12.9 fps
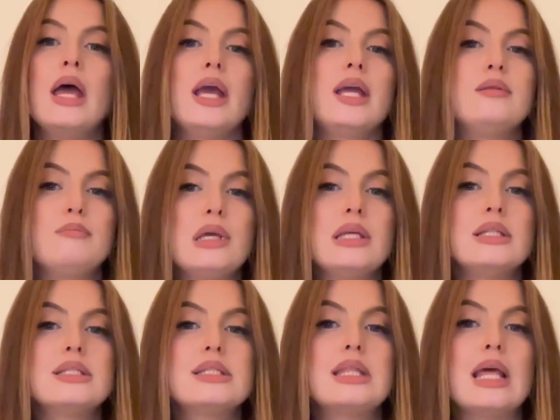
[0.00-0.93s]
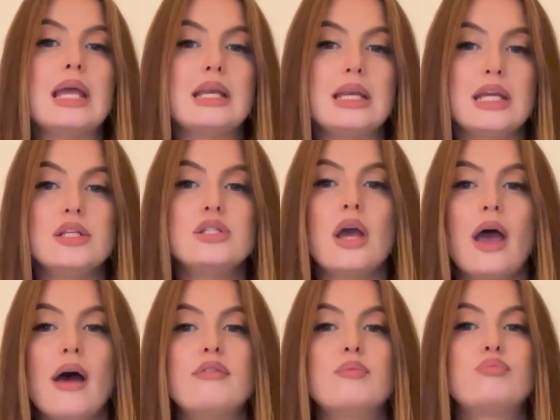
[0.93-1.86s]
It means they need to
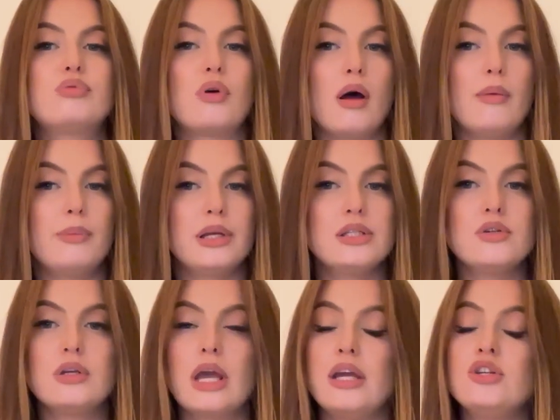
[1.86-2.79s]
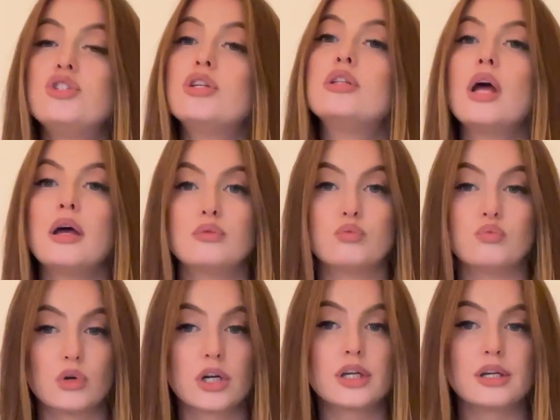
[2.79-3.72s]
have a proper education and
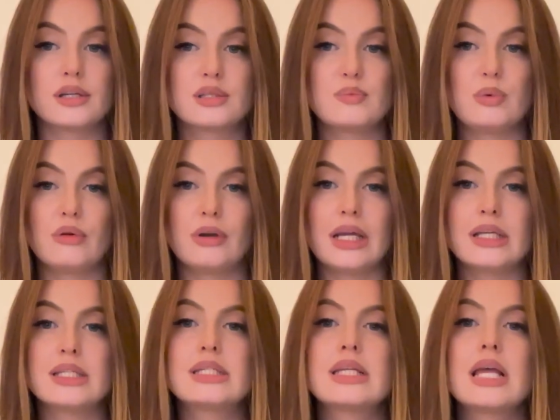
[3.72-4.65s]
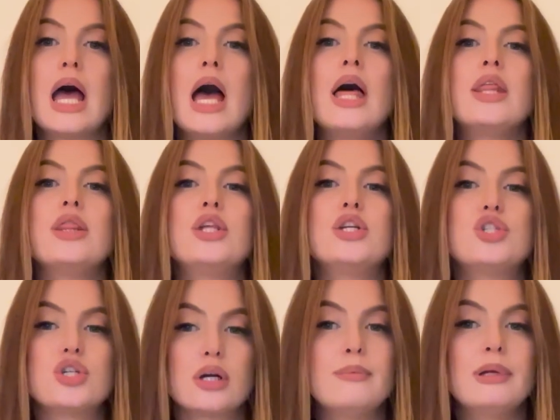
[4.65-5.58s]
work experience. The
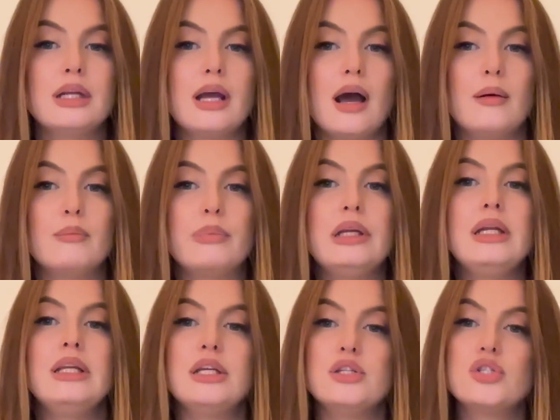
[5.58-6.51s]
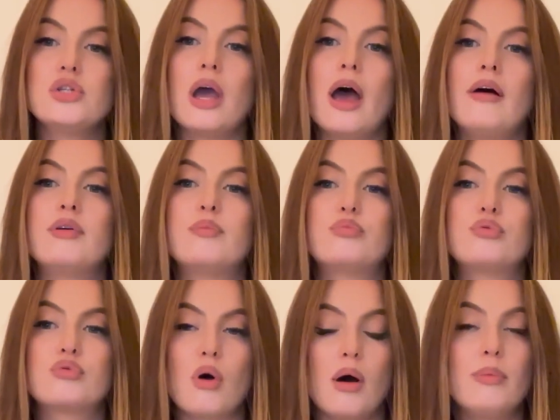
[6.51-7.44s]
German company needs to have a
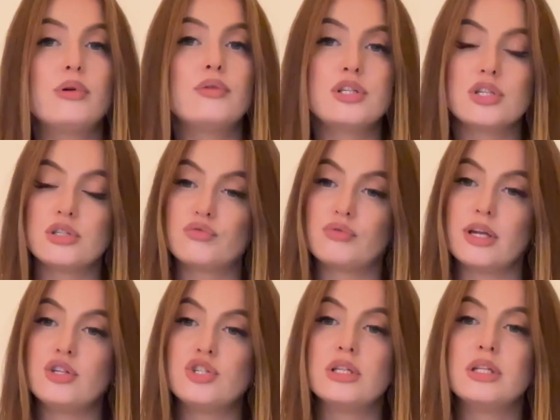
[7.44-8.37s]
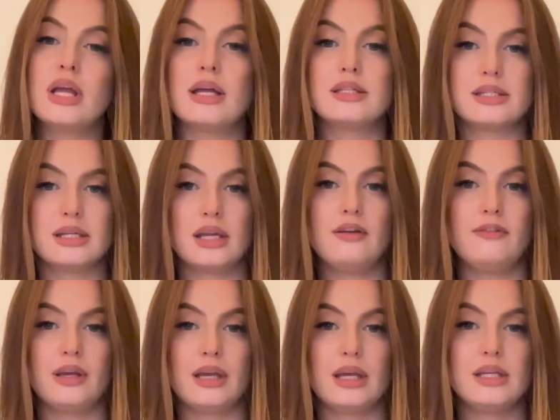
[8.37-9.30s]
proper registration and
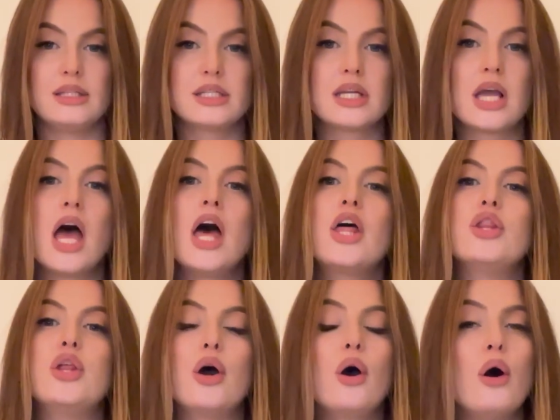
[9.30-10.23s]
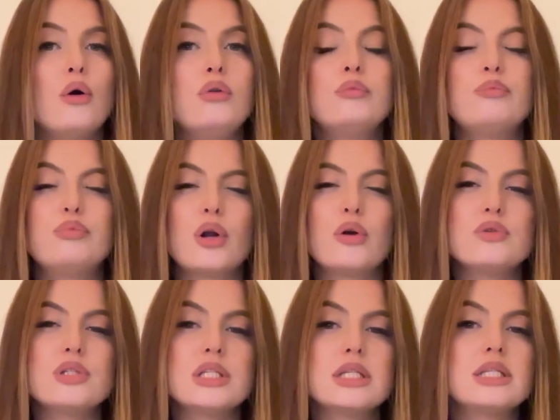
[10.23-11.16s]
certificates. The whole
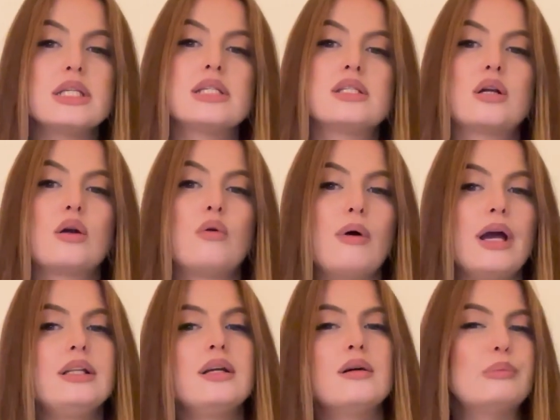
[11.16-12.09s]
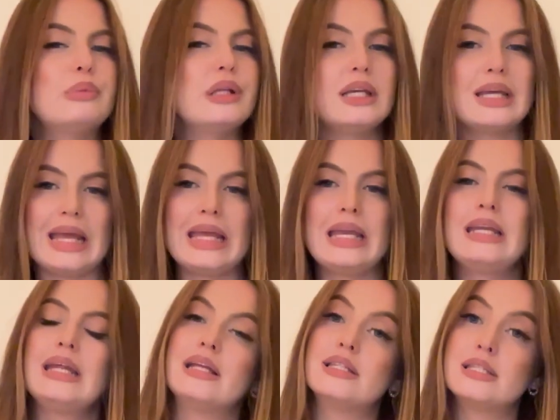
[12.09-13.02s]
process is quite
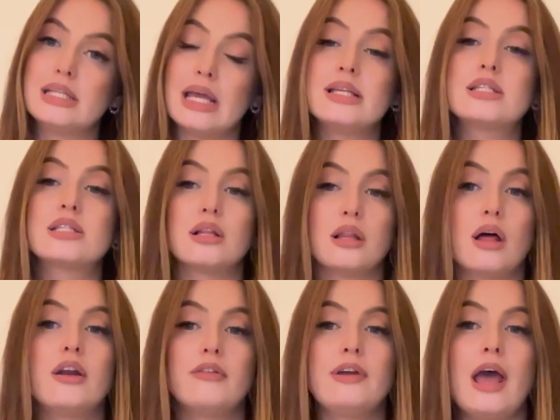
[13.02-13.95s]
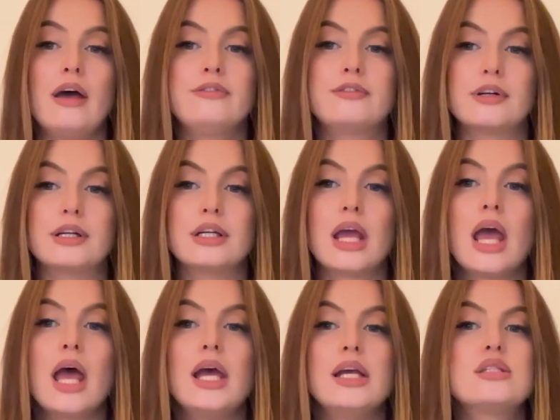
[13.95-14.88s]
complicated and takes a lot of effort.
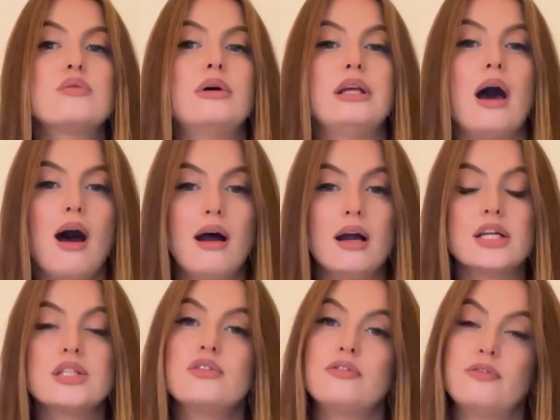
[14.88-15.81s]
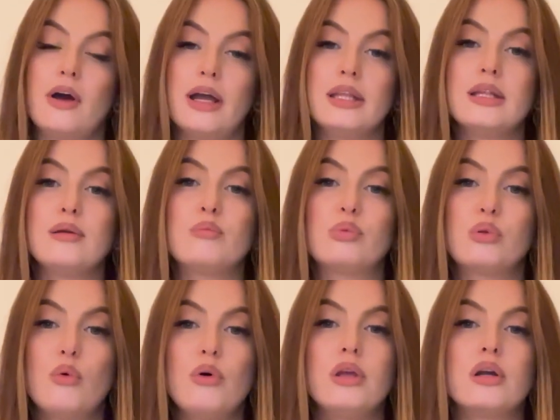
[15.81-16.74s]
It's quite hard to find the
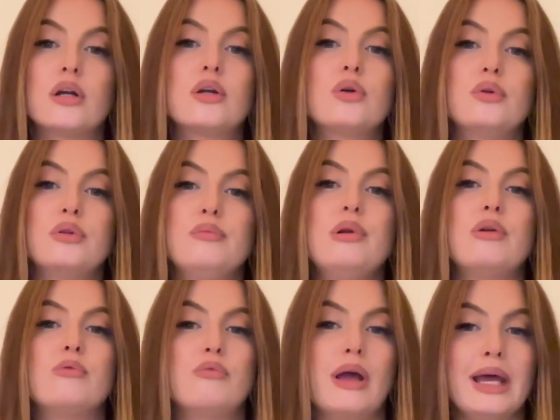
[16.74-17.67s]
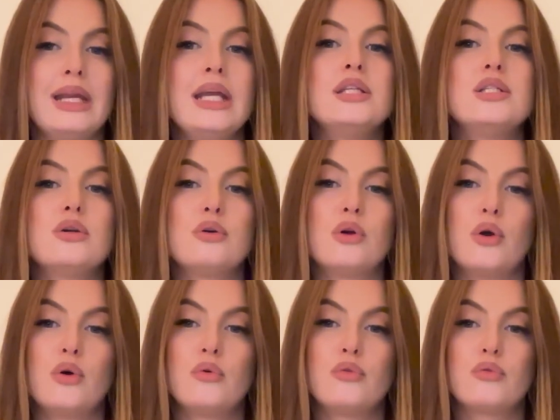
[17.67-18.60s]
employer who'd be ready to
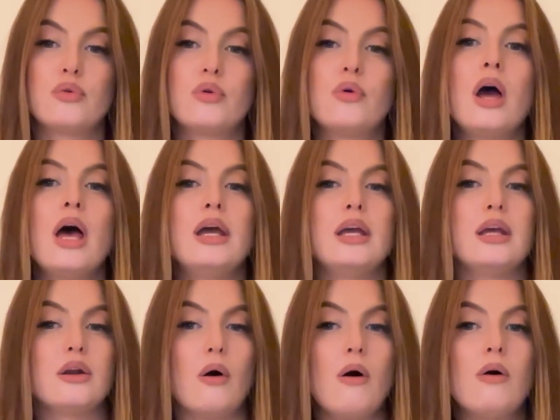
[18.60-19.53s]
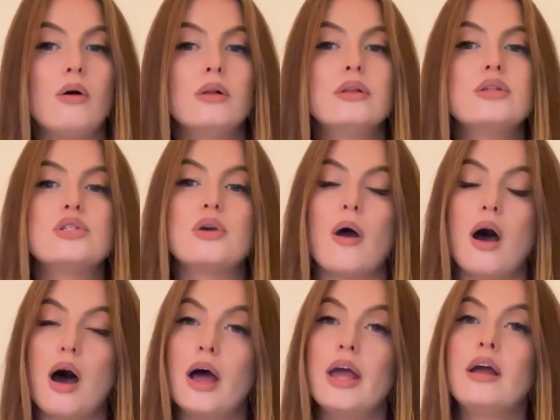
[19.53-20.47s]
go through it all to
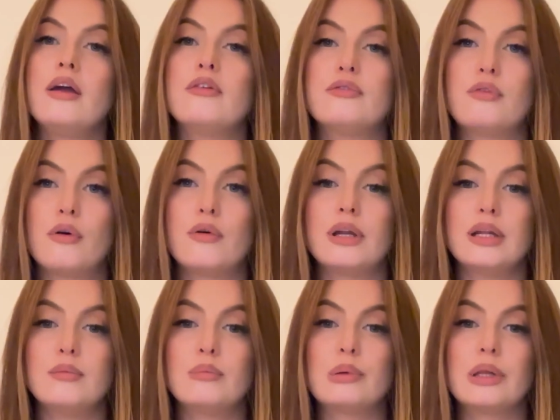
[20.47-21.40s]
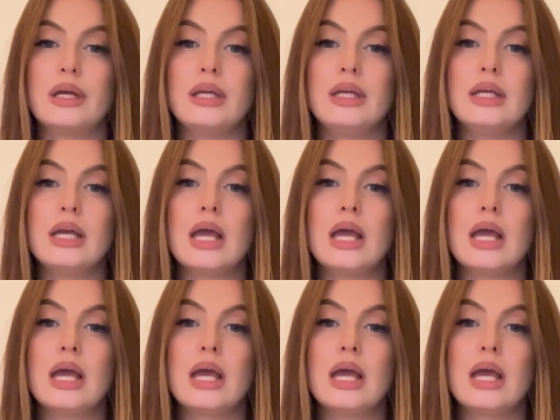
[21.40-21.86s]
hire a foreign employee.